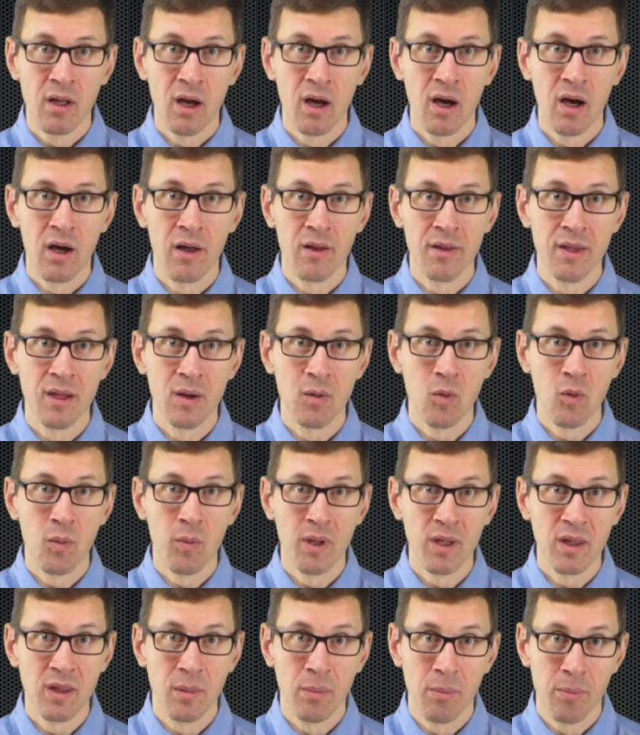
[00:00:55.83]
uh, that will
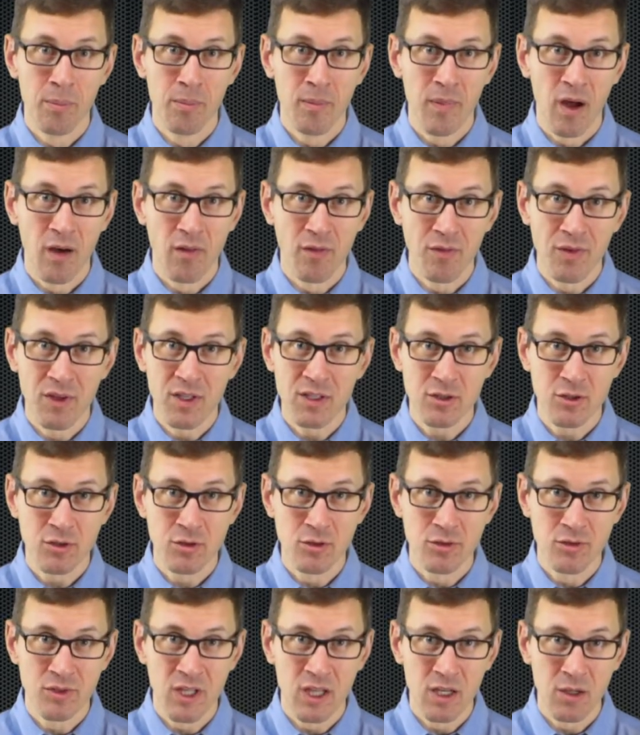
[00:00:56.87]
be the
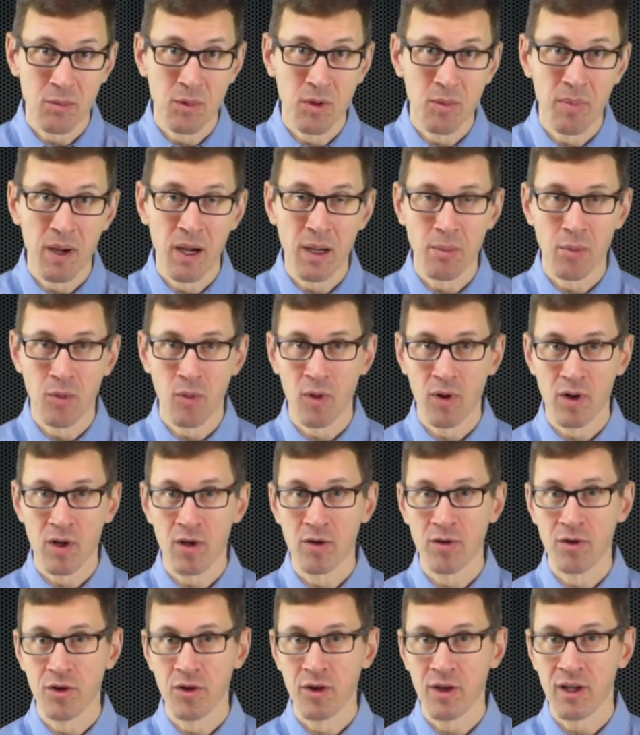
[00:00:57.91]
official settlement paperwork
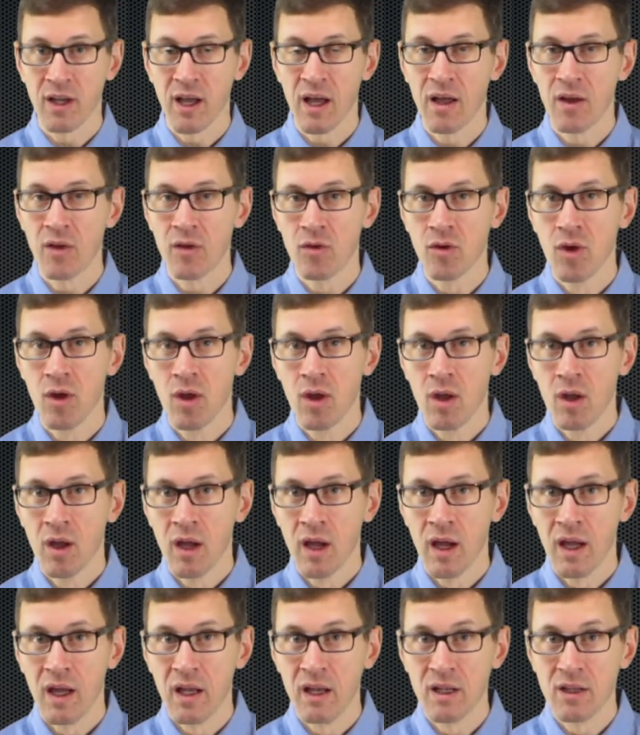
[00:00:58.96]
on your case
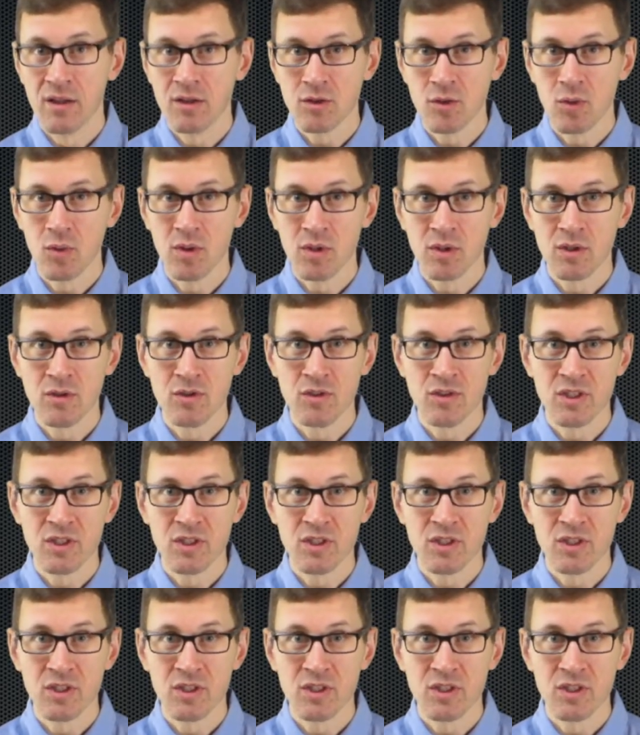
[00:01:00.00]
and is going to